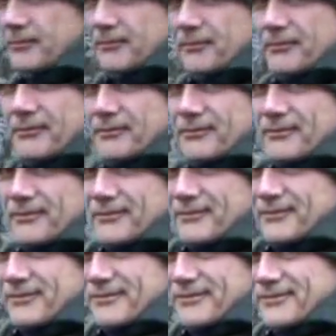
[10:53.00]

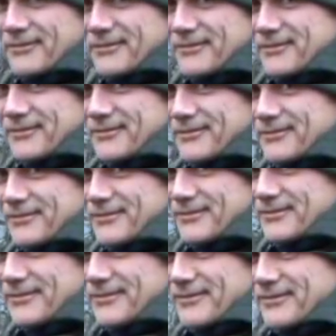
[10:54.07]

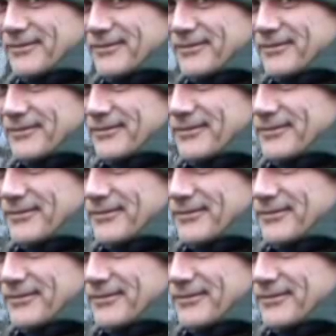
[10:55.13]
No one is speaking in this clip.